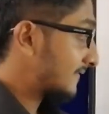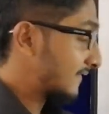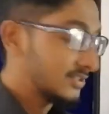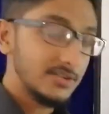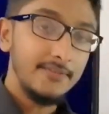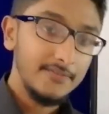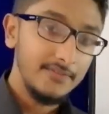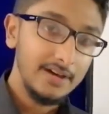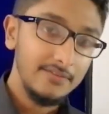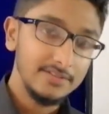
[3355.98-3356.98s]
the
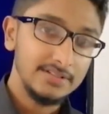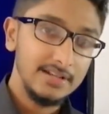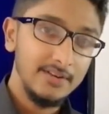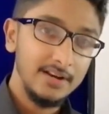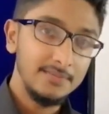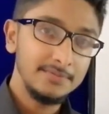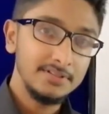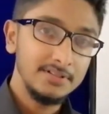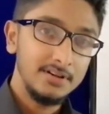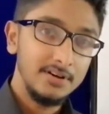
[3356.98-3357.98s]
software was developed
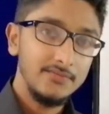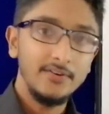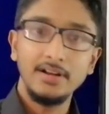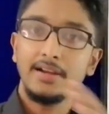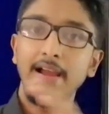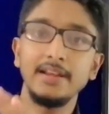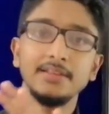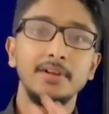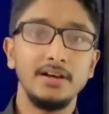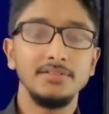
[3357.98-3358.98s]
for a
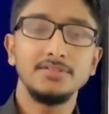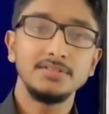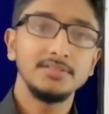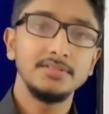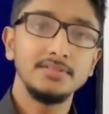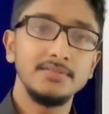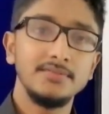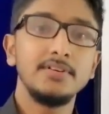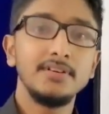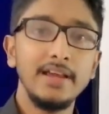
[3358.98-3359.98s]
Kandy branch,
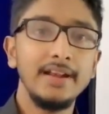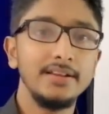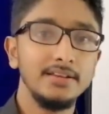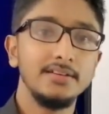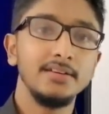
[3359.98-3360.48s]
for Kandy